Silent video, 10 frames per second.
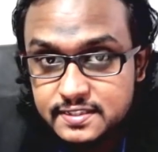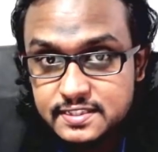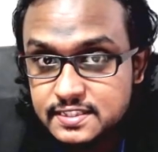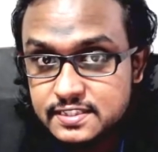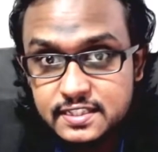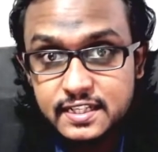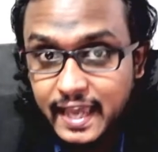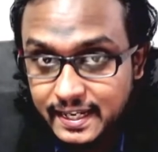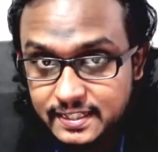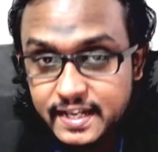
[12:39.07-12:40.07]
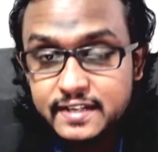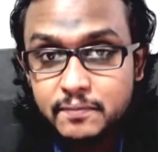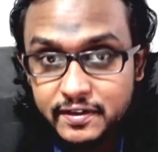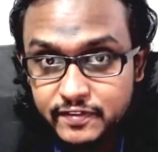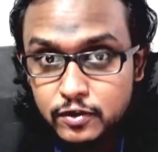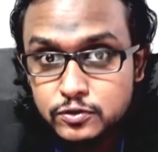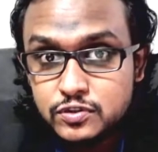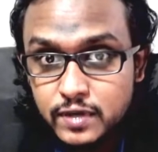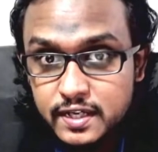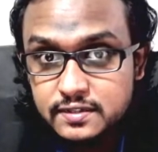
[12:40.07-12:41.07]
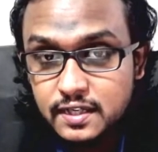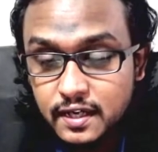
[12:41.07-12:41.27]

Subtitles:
sister, candidate, my fellow student,